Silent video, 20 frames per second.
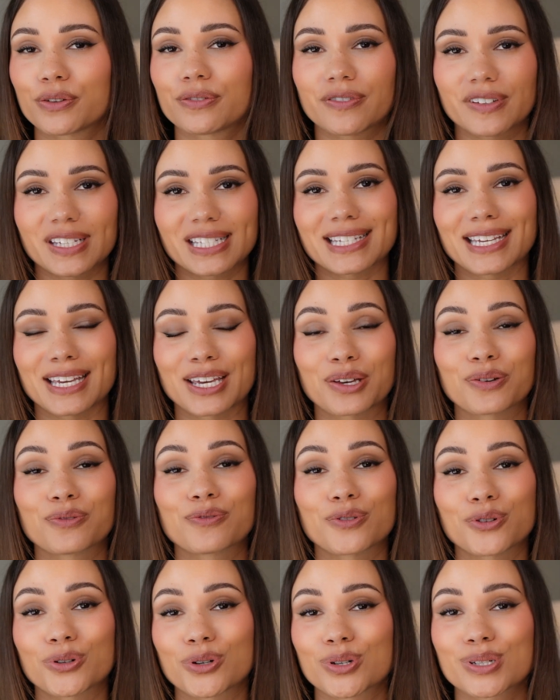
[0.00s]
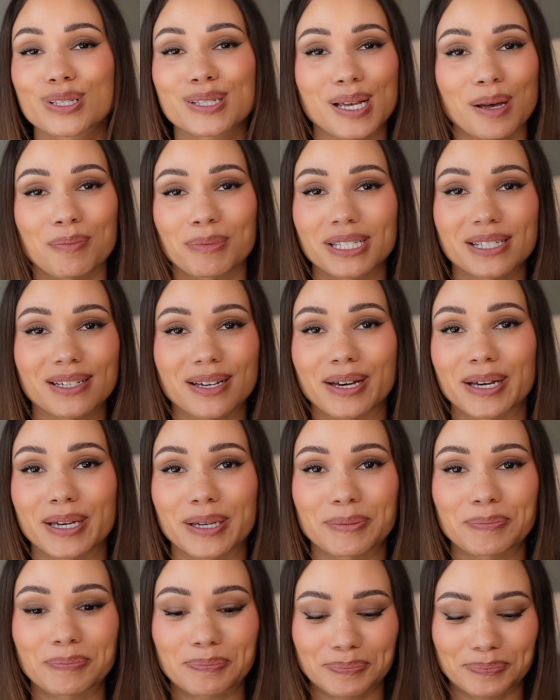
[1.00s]
fitting for
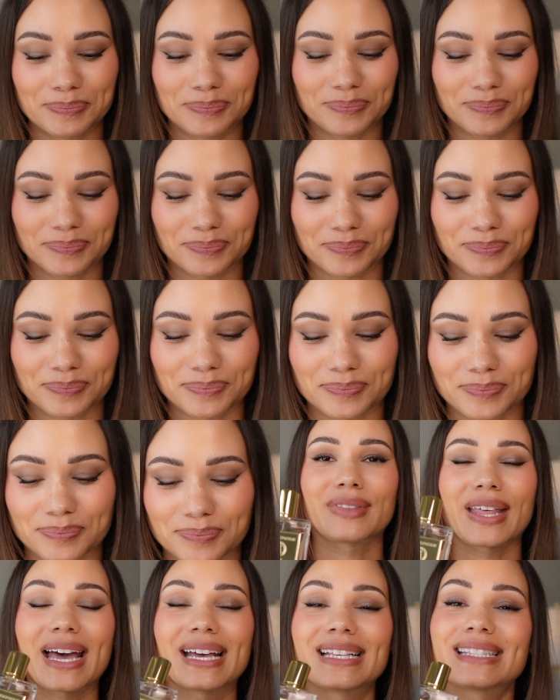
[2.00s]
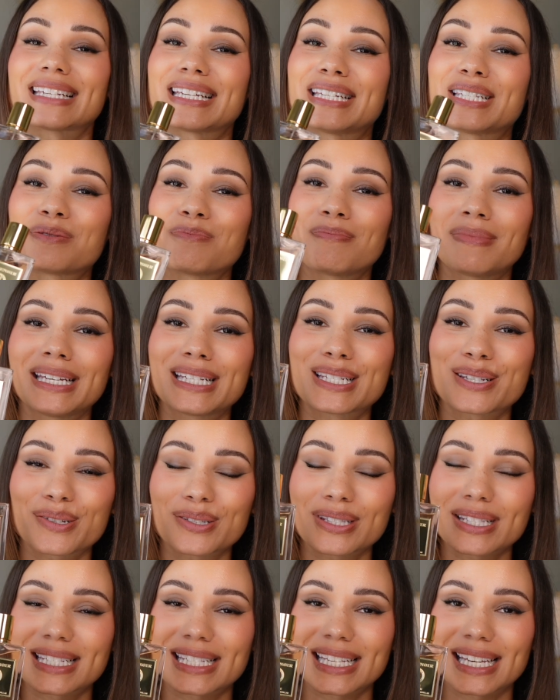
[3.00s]
summertime. That is
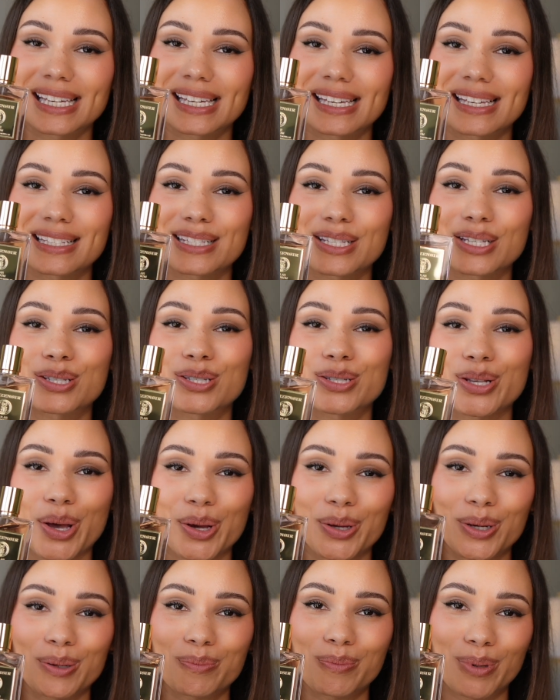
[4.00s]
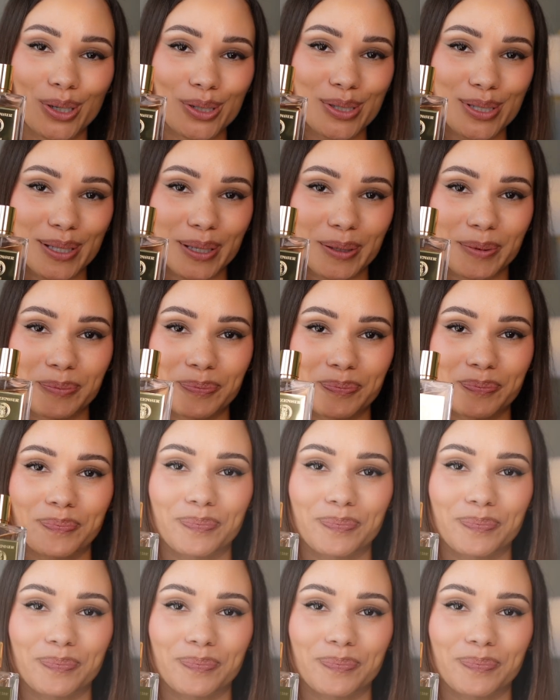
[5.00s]
Mizensir's Solar Blossom.